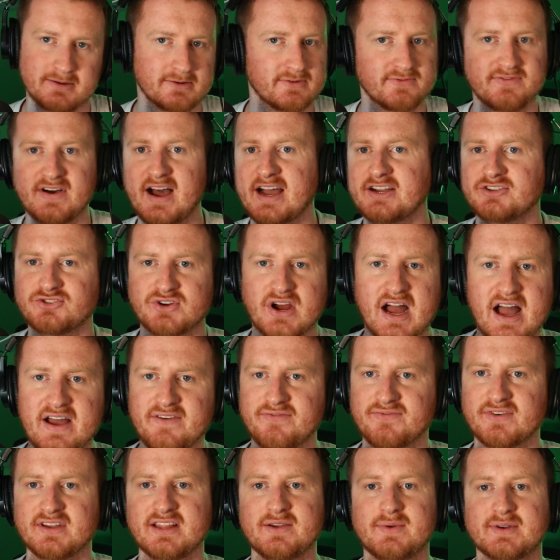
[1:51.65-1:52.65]
Fine
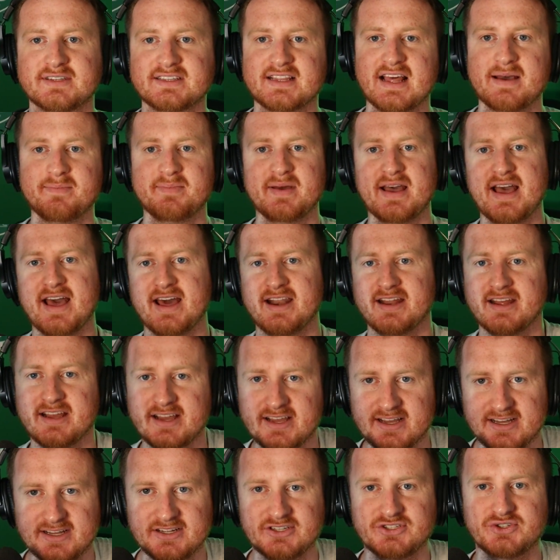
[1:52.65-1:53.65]
drive, really wasn't that bad.
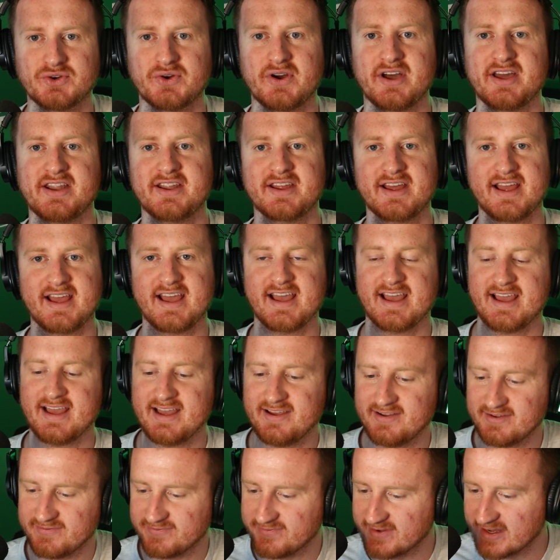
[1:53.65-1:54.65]
Enjoyed
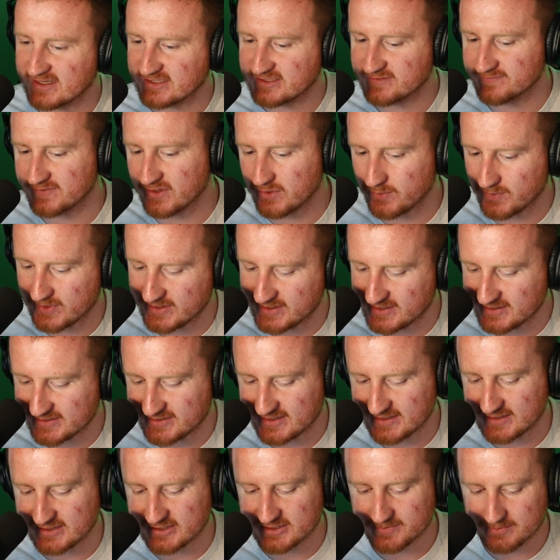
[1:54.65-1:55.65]
a festival, Windy
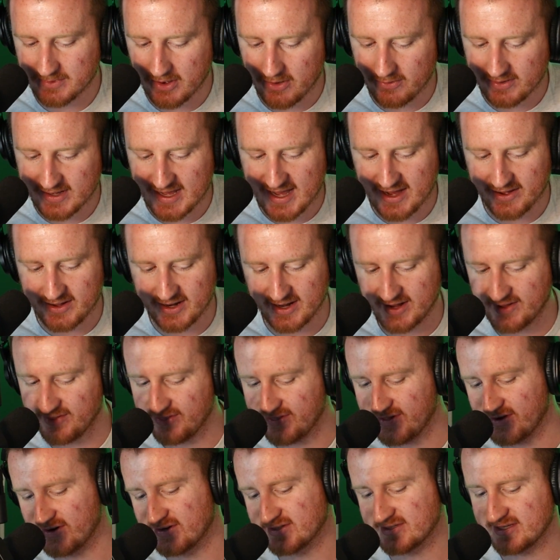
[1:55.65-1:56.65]
City Smokeout, on
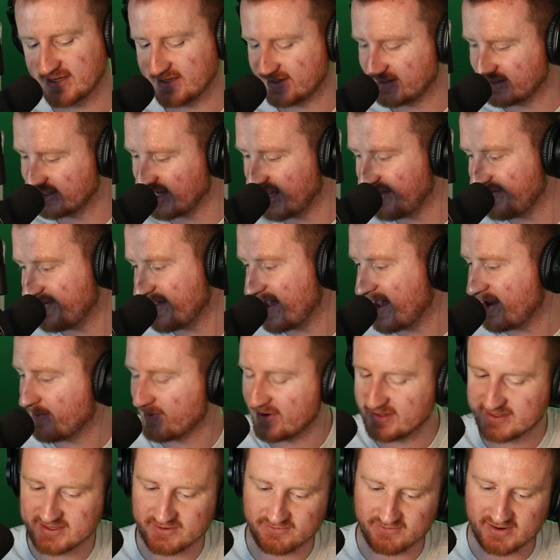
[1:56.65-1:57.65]
Thursday, Sunday.
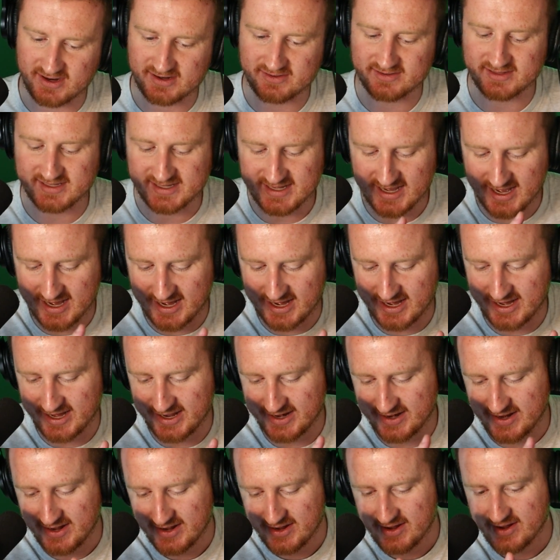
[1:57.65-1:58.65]
Went to Wrigley
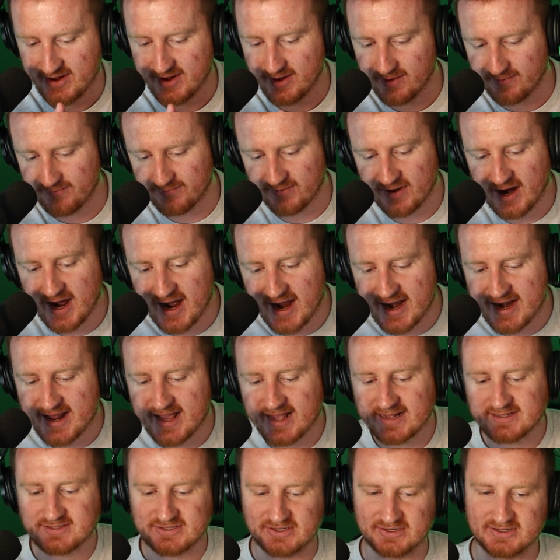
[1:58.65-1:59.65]
on
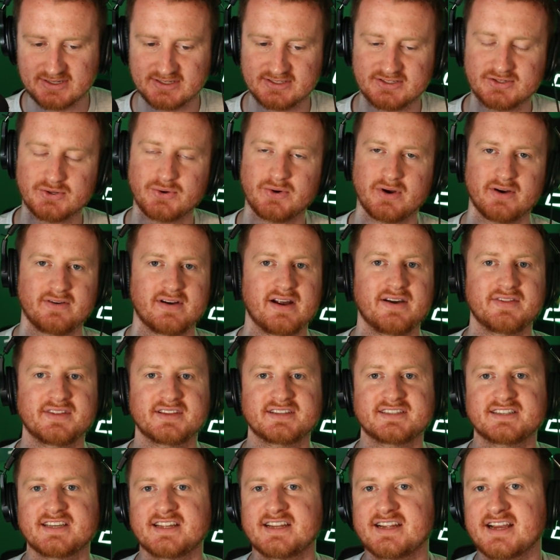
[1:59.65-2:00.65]
Friday. Took a tour around the
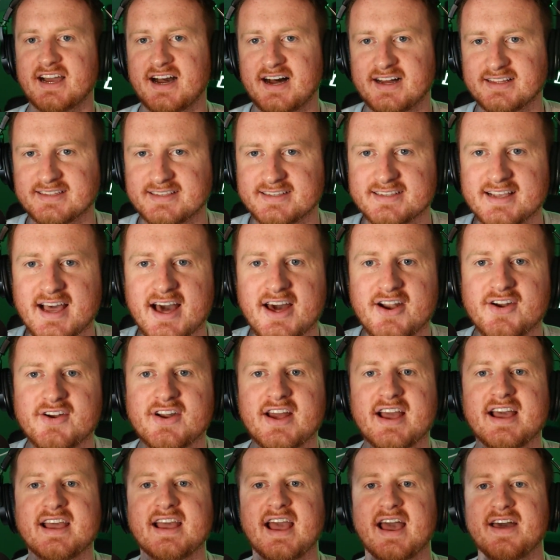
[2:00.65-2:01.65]
city on
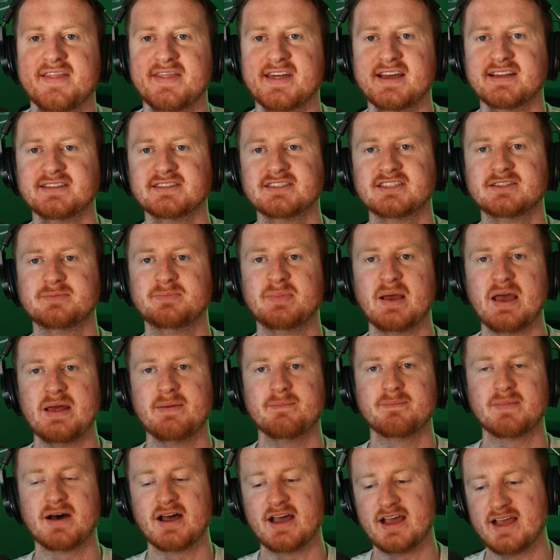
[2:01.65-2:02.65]
Saturday. And then
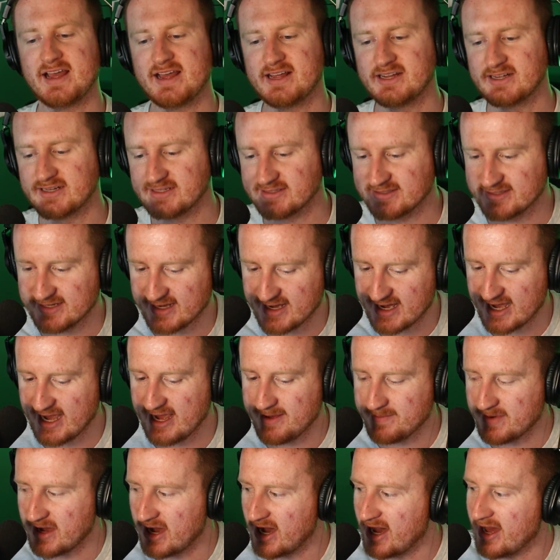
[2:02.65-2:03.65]
spent my
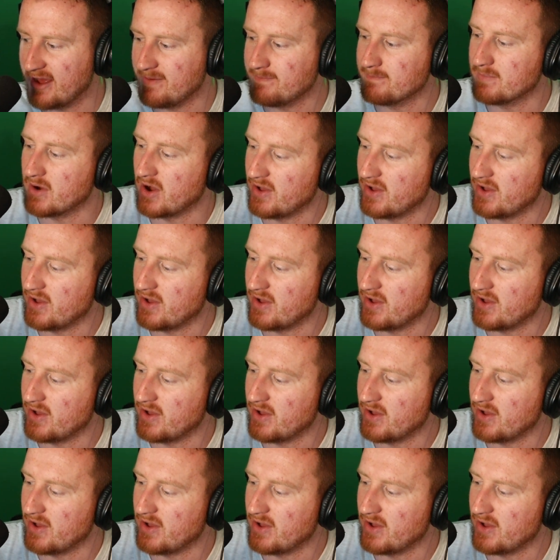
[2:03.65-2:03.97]
time on